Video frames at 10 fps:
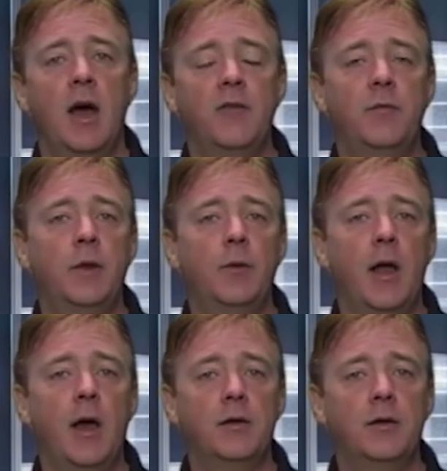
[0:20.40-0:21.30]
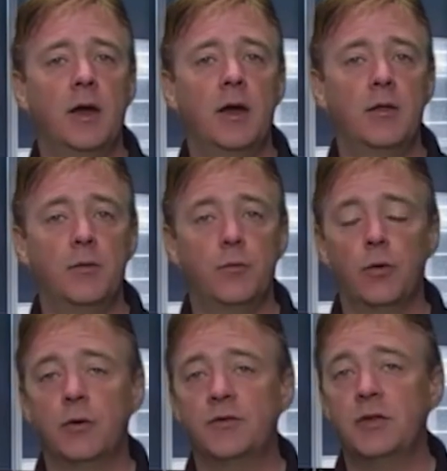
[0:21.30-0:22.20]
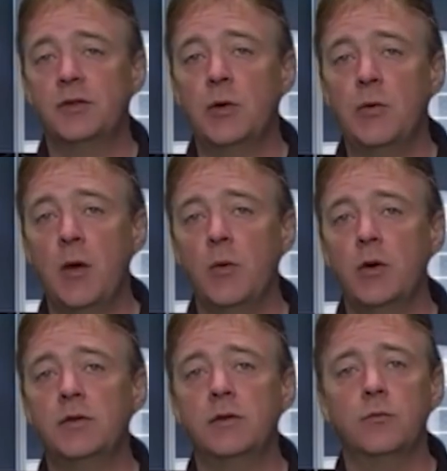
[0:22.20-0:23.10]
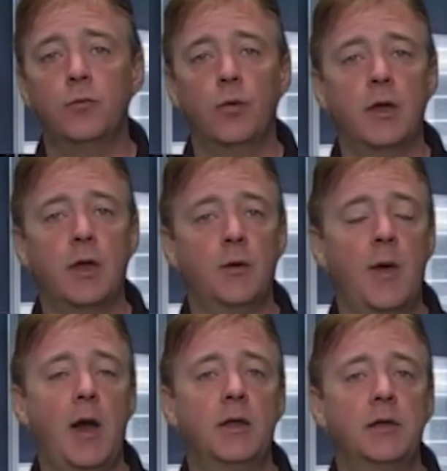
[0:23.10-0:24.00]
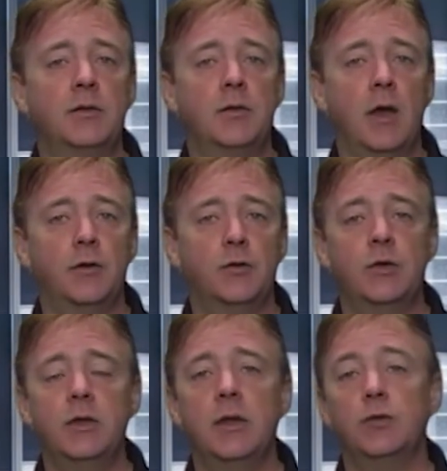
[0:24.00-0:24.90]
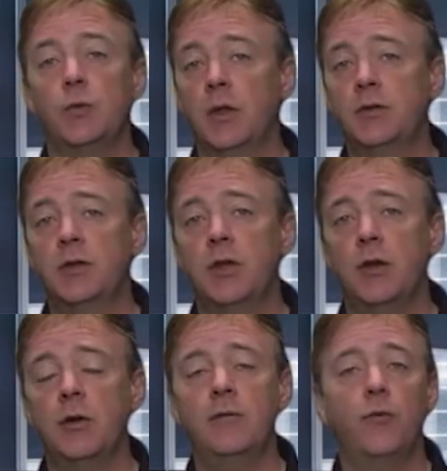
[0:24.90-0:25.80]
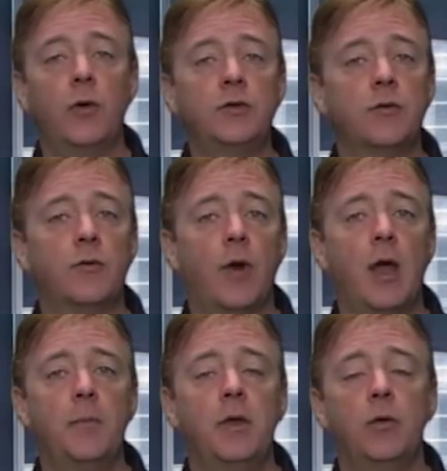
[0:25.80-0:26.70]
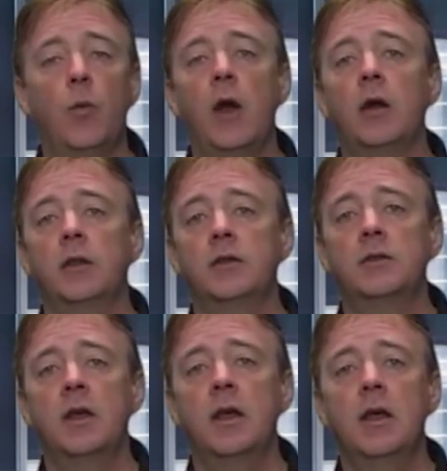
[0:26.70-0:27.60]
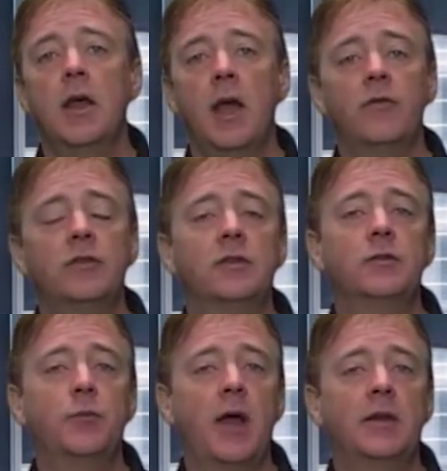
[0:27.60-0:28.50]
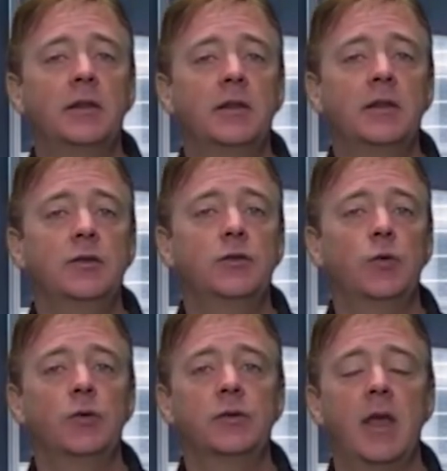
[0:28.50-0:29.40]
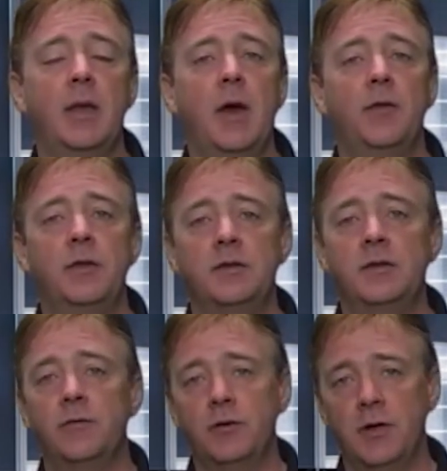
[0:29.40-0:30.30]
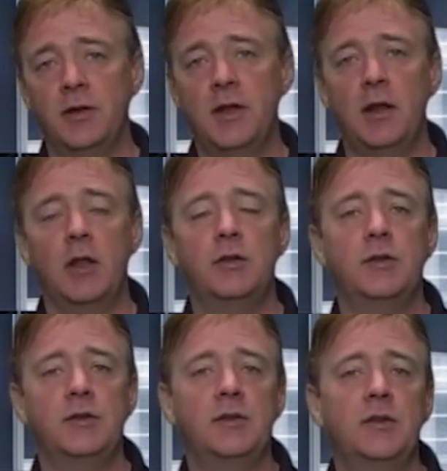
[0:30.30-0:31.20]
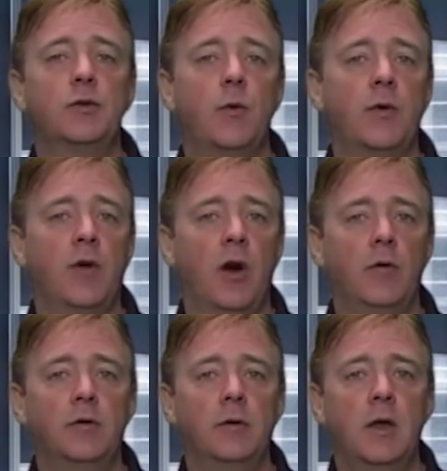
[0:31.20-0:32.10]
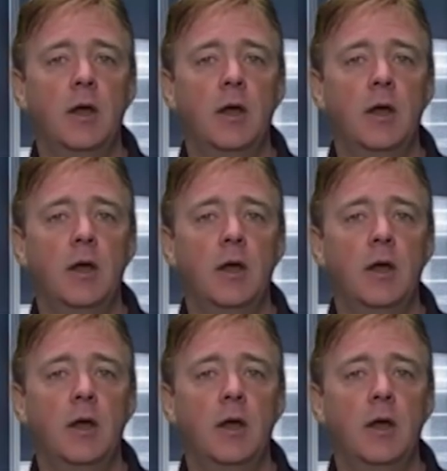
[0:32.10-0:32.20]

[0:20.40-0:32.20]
I've been around uh, the world of Cisco networks, working on routing and uh, switching, as well as security, voice over IP, and wireless, ever since practically these tools came out, these different uh, technologies as Cisco evolved.